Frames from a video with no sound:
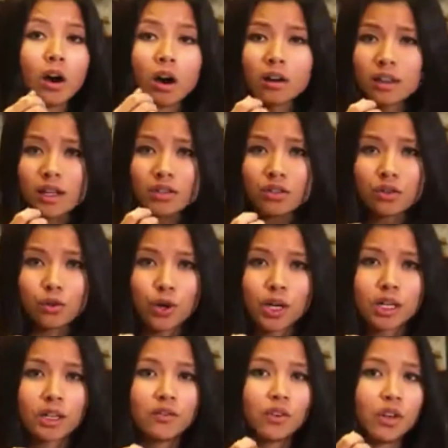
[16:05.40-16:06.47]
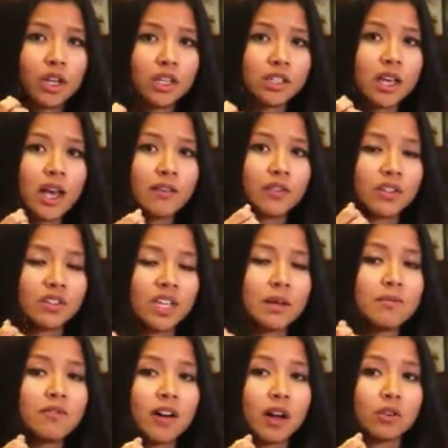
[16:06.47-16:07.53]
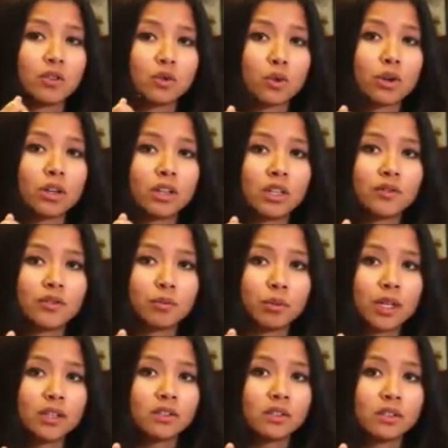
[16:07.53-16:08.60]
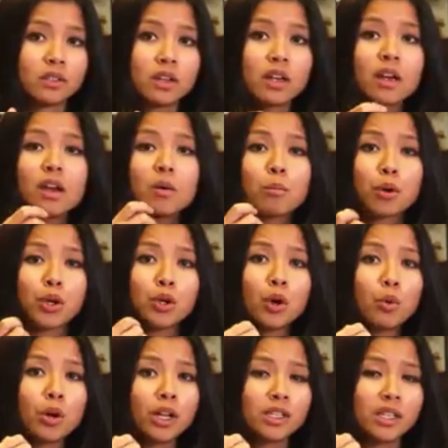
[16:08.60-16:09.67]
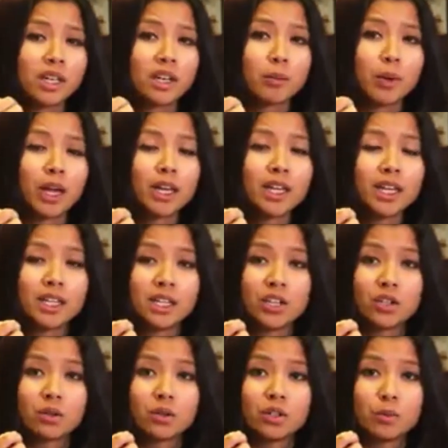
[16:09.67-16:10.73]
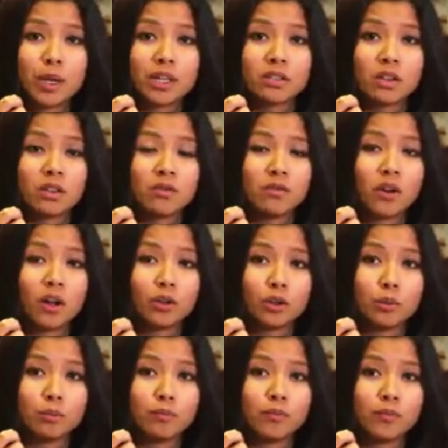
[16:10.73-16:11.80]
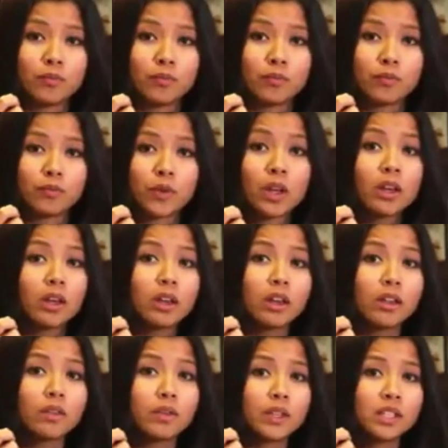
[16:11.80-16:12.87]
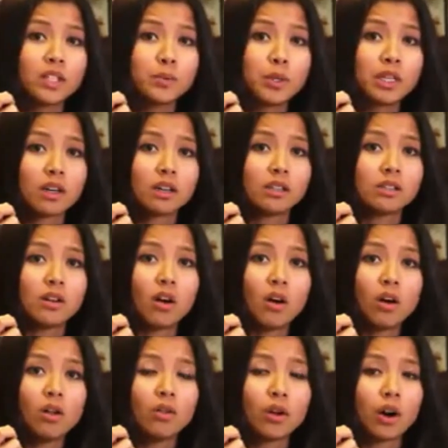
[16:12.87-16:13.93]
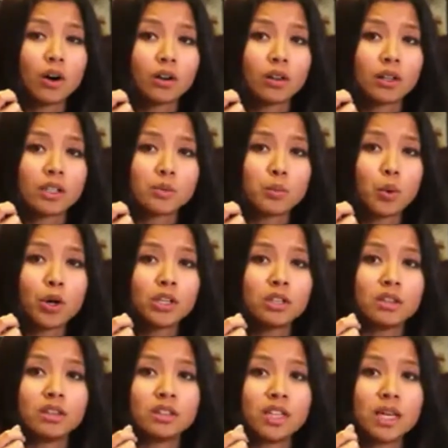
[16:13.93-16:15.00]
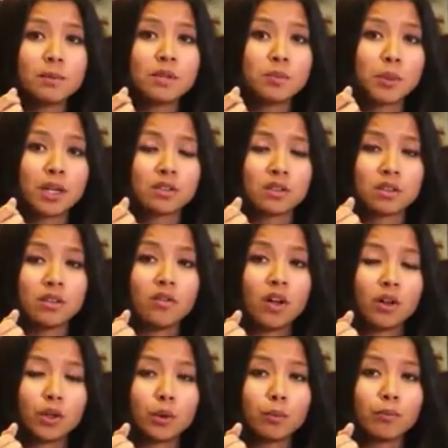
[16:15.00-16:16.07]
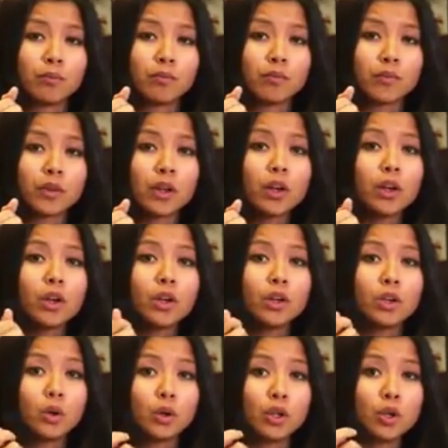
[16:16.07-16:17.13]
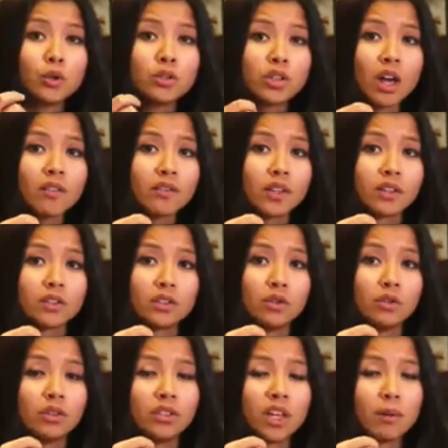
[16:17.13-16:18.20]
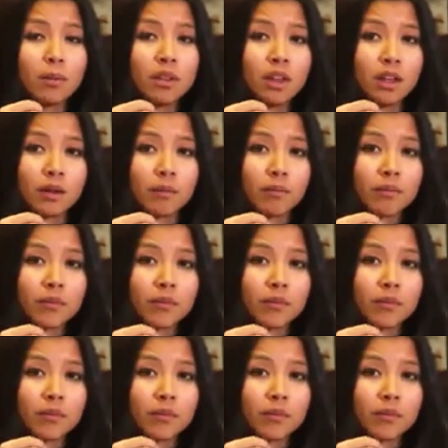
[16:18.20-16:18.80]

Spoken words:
Hard links are great if you need to have the same file stored in different places, but you don't want to take up any additional space on the volume. This is because all the hard links point to the same space on the volume. You could use soft links to do the same thing,